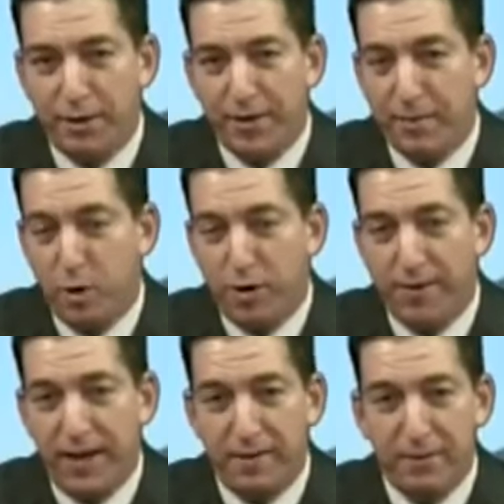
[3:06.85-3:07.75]
anything more
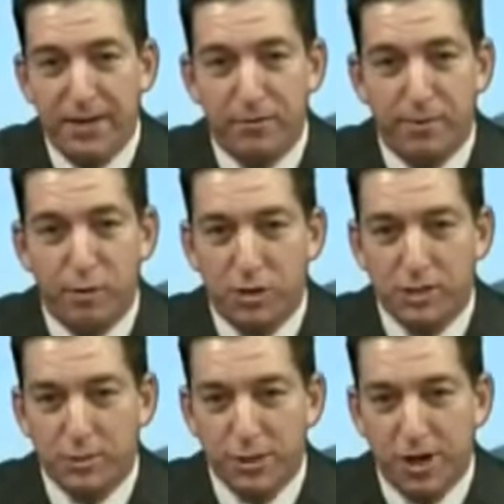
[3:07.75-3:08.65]
than media
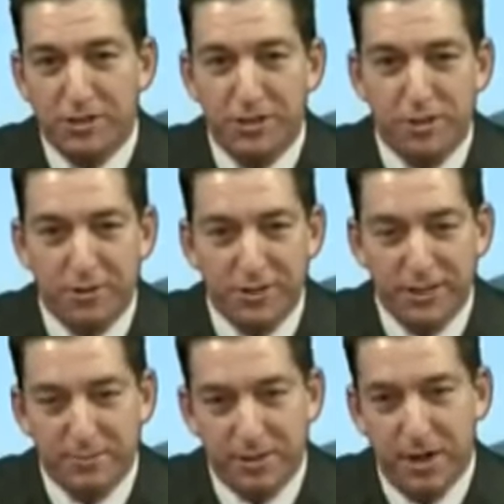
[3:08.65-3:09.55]
reports, which also don't
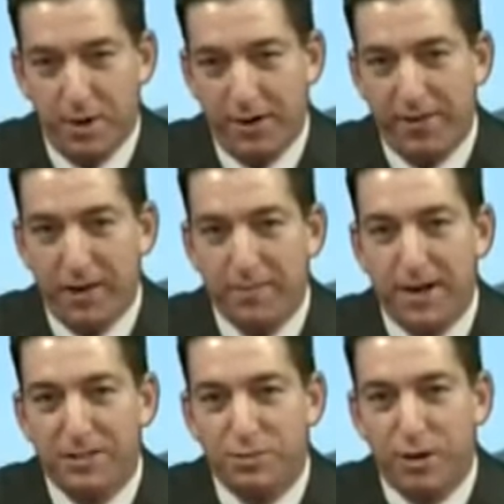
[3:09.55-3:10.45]
seem to know anything
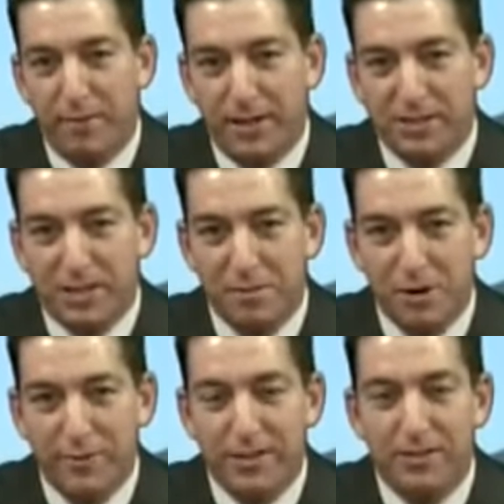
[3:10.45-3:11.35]
about his whereabouts at the
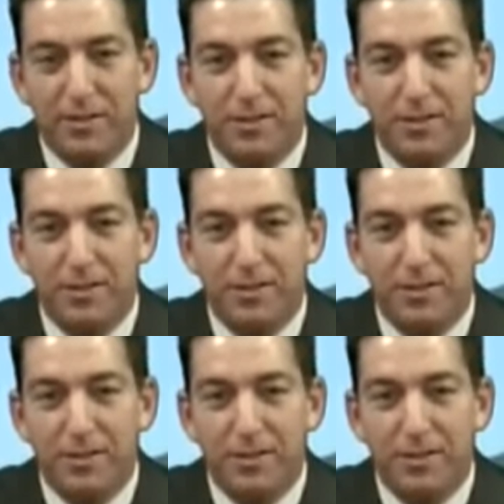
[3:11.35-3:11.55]
moment.